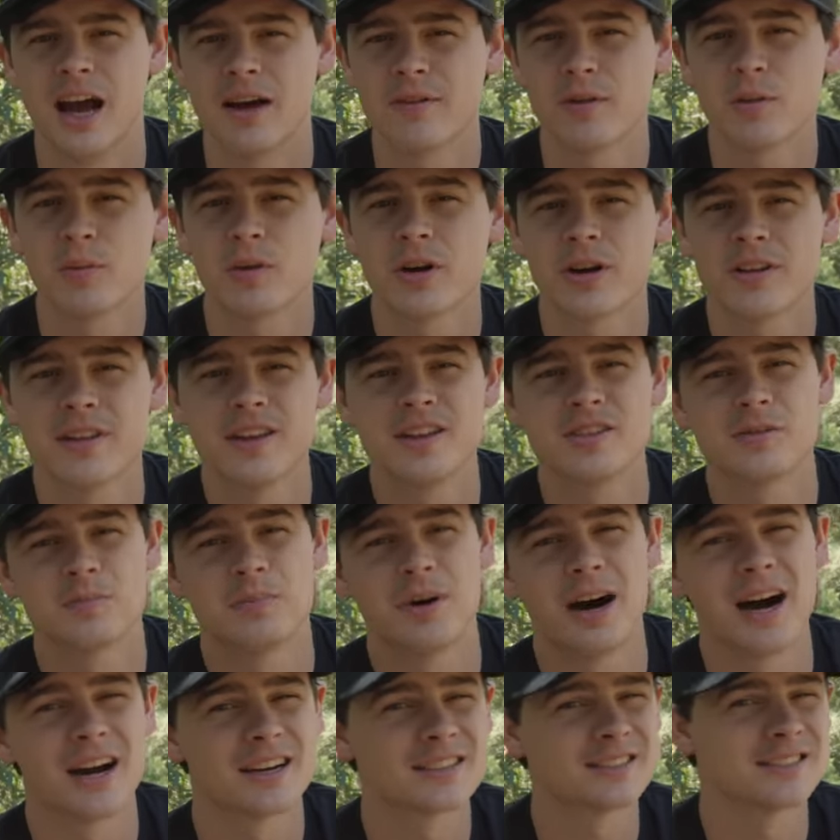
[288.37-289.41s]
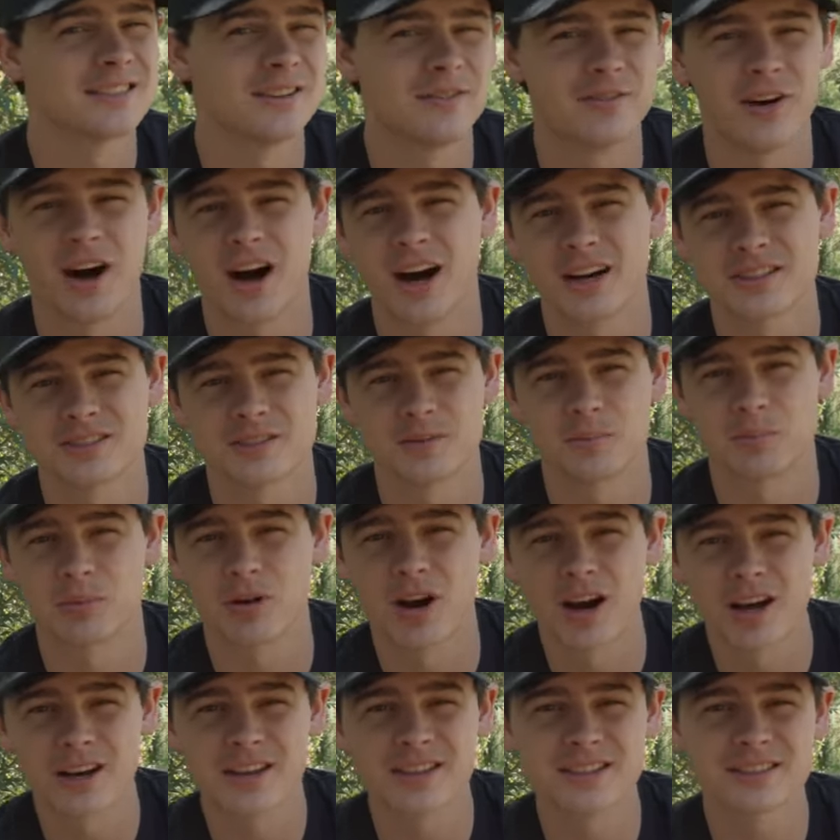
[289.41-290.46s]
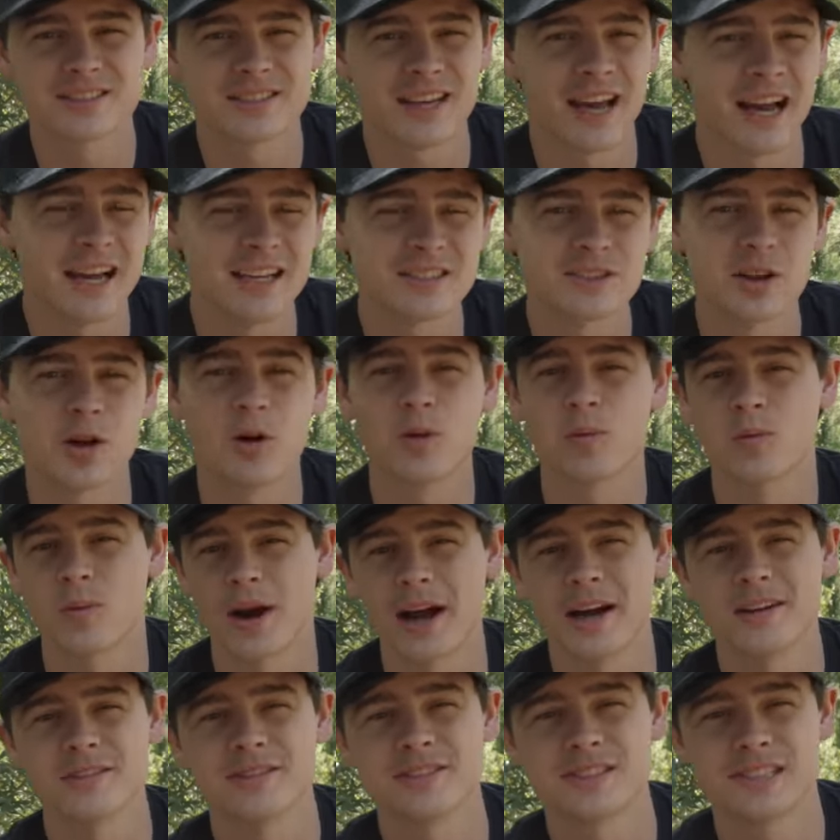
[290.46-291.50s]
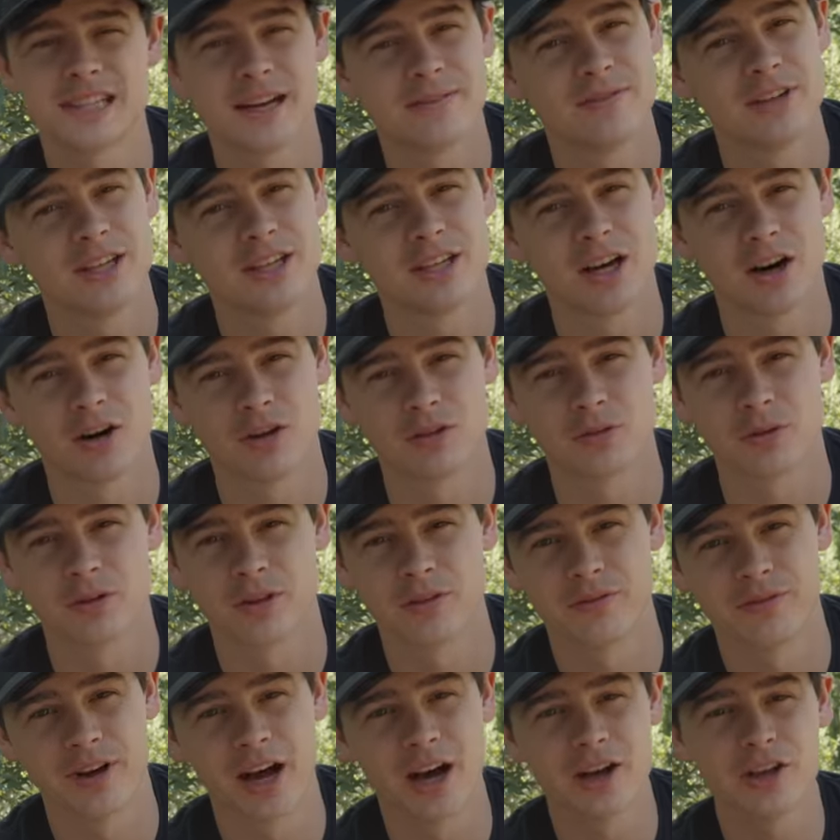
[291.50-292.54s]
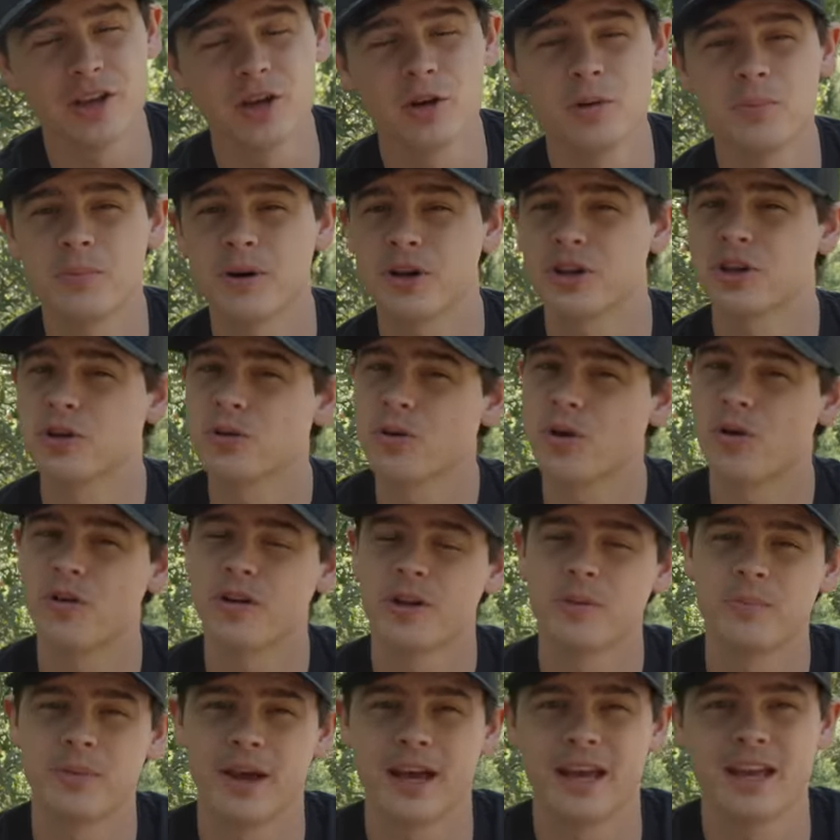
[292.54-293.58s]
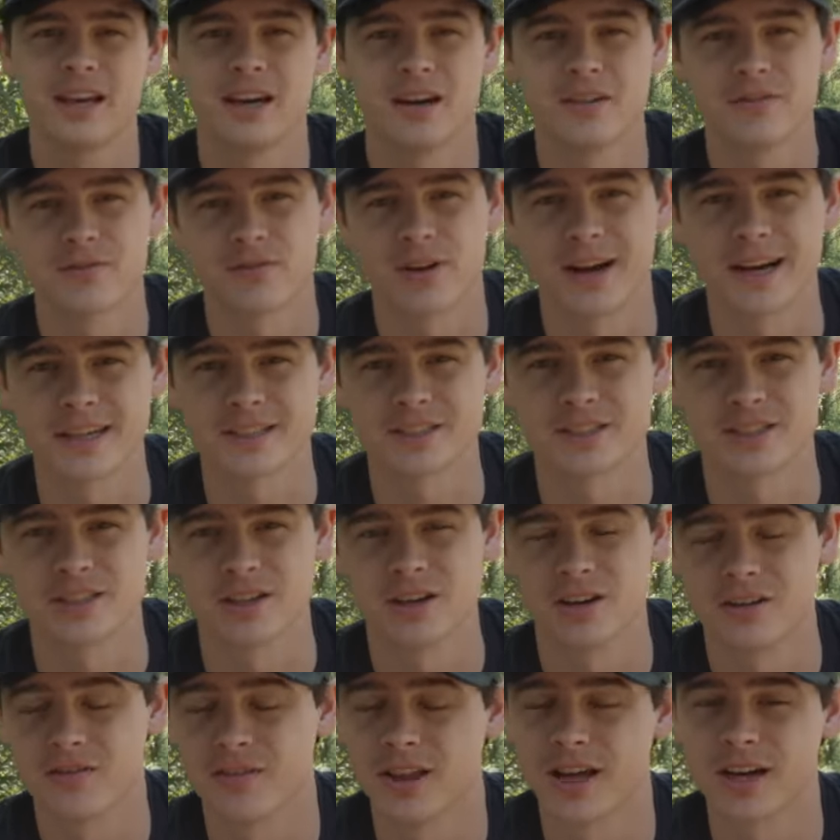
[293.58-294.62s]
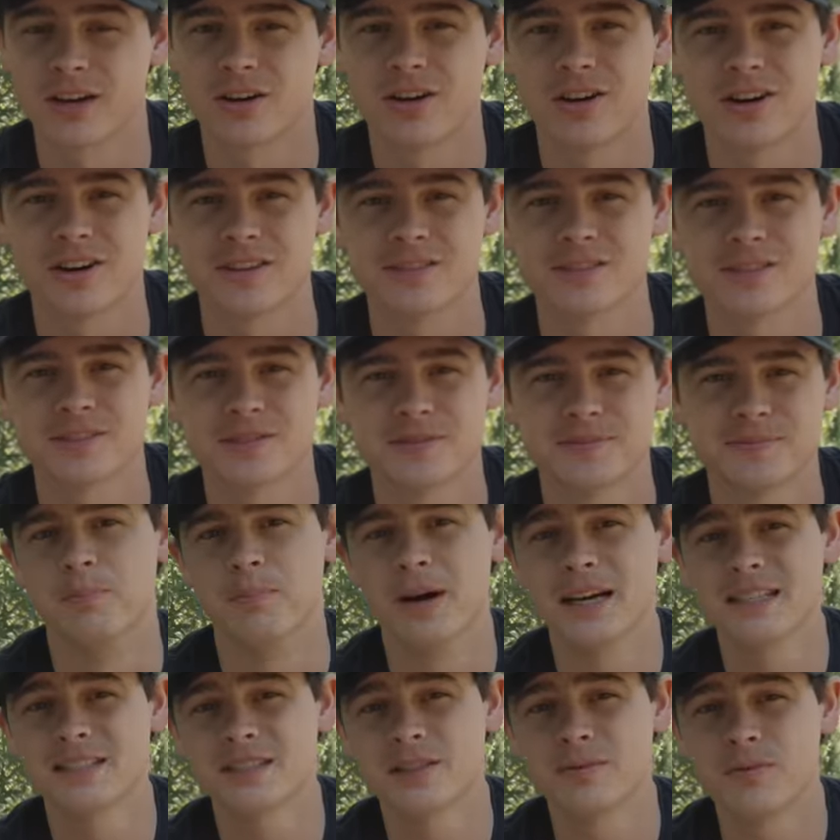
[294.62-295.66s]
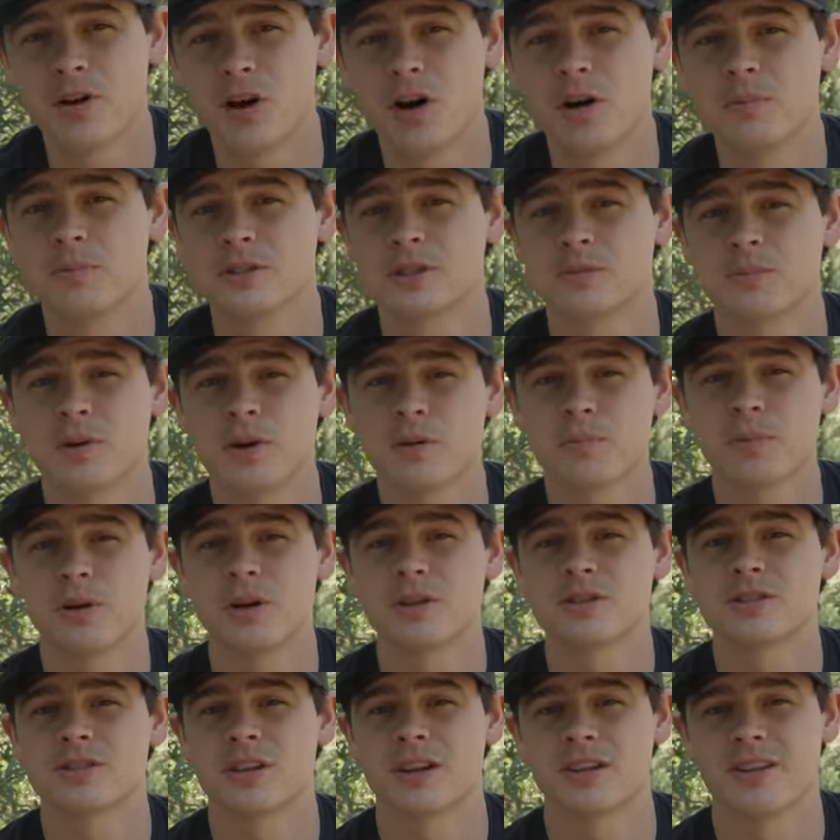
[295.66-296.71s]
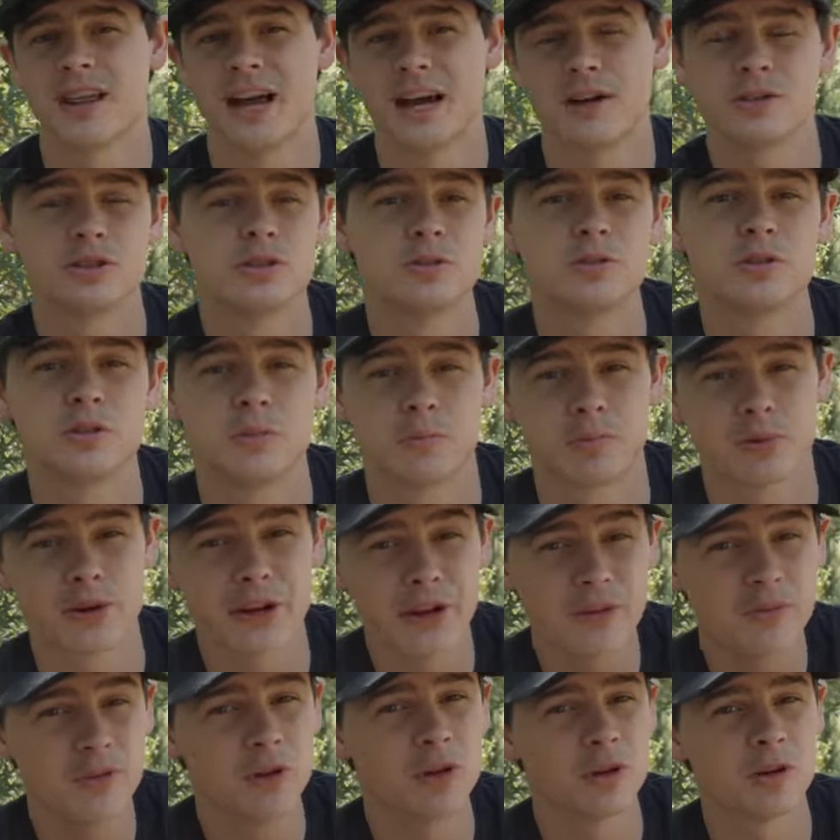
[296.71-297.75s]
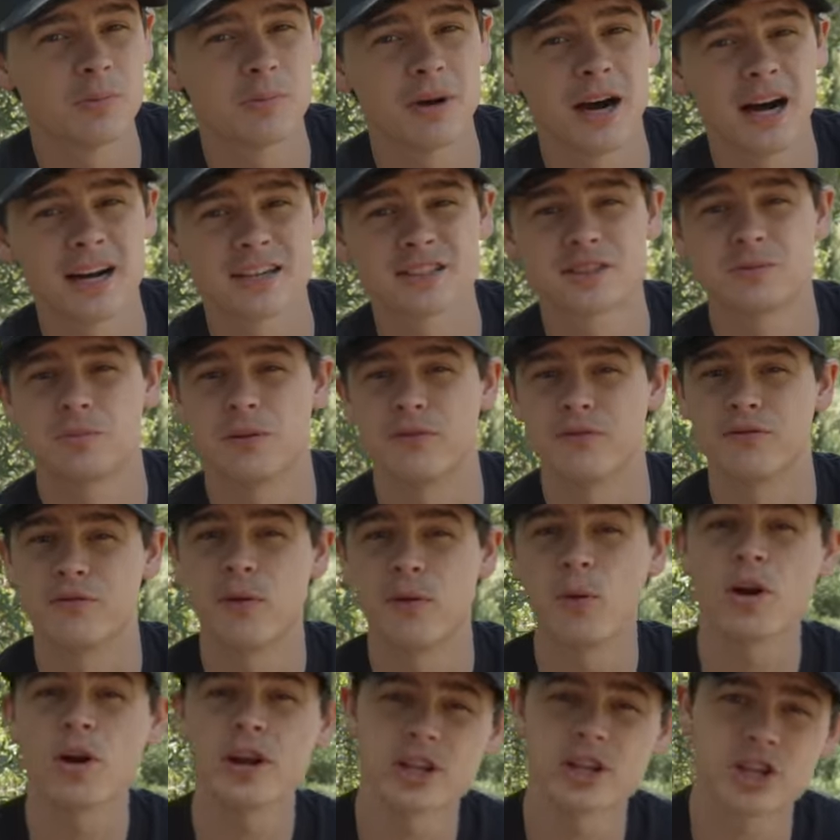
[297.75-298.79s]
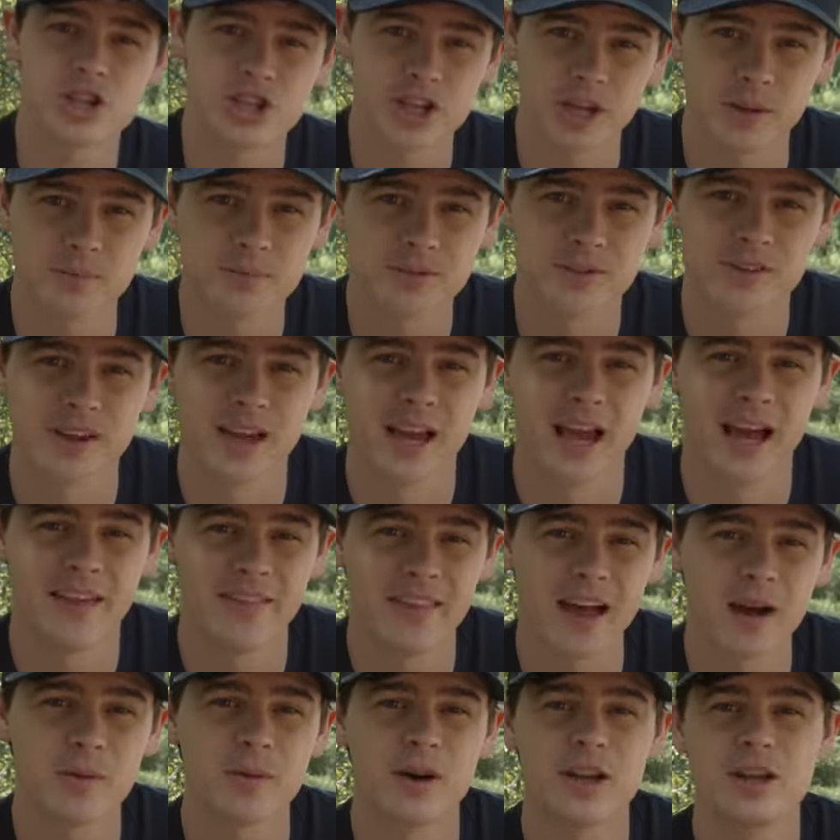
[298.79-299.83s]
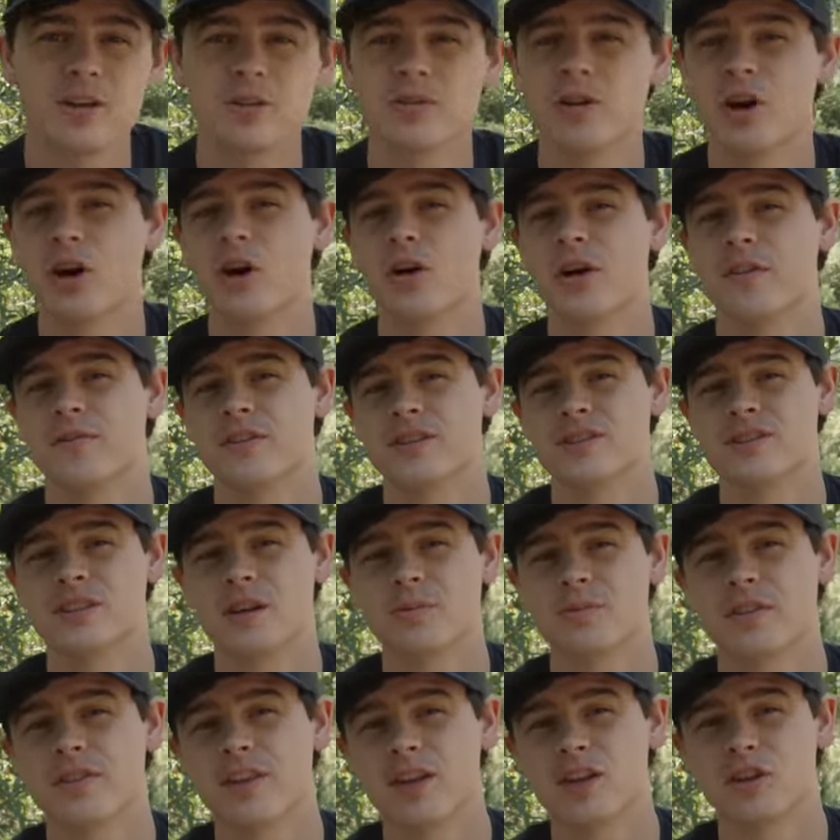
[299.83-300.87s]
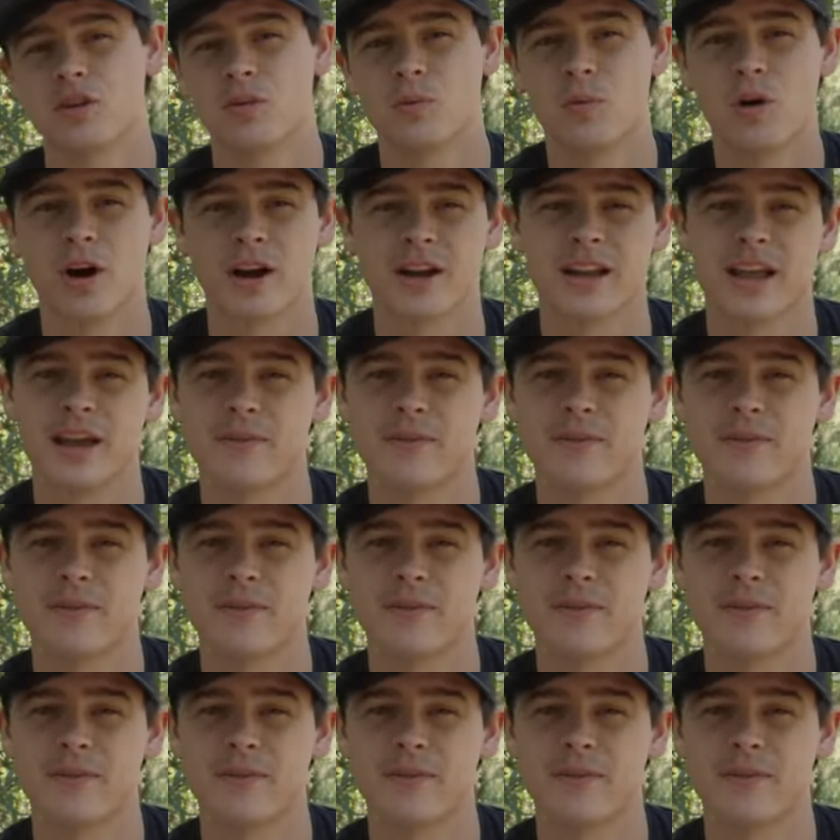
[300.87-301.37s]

Every one of these box of awesome products has around $70 worth of value, but you only pay a fraction of that cost. Best of all, Bespoke Post allows you to preview your box before it ships, and that way you know if it's something that you want.